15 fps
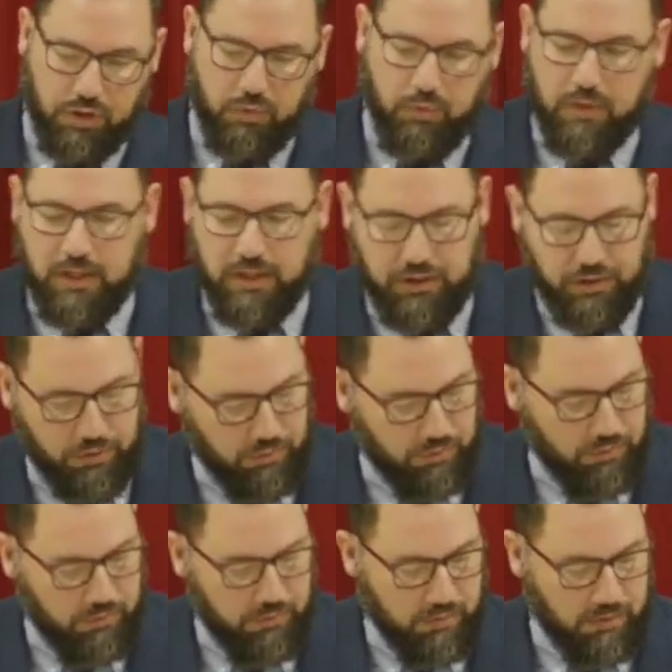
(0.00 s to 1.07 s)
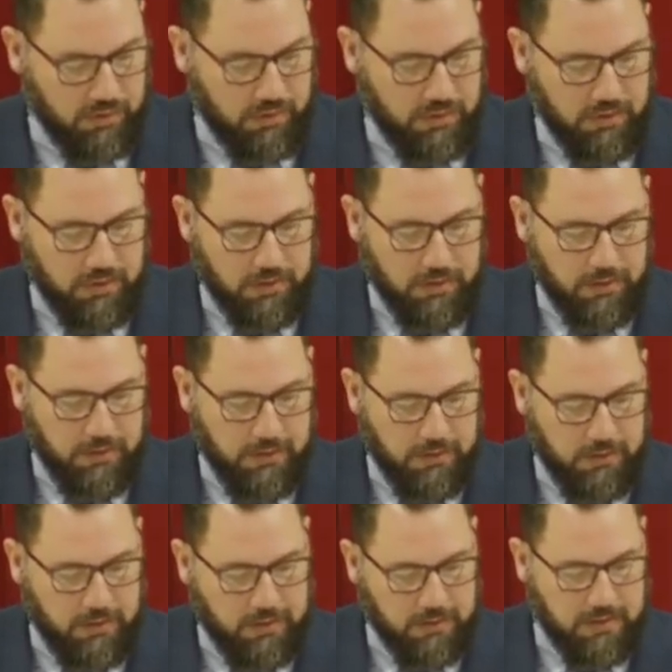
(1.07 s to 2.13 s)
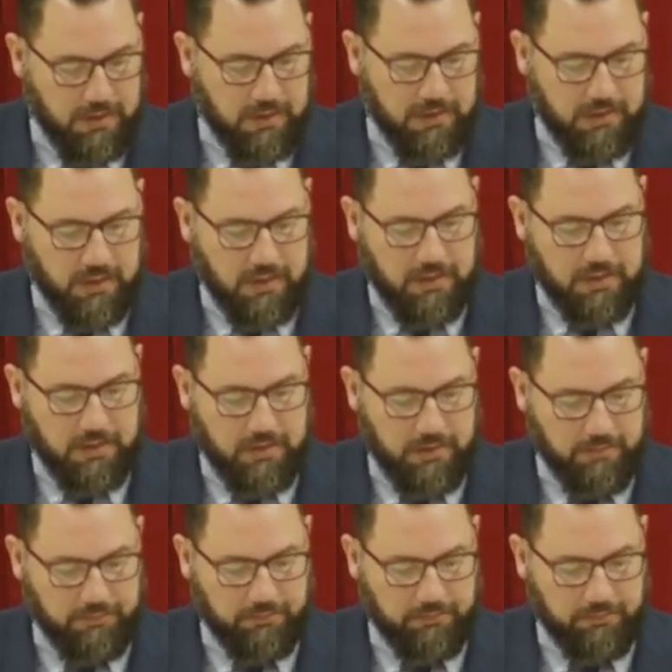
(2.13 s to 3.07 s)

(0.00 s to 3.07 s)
22, it says this.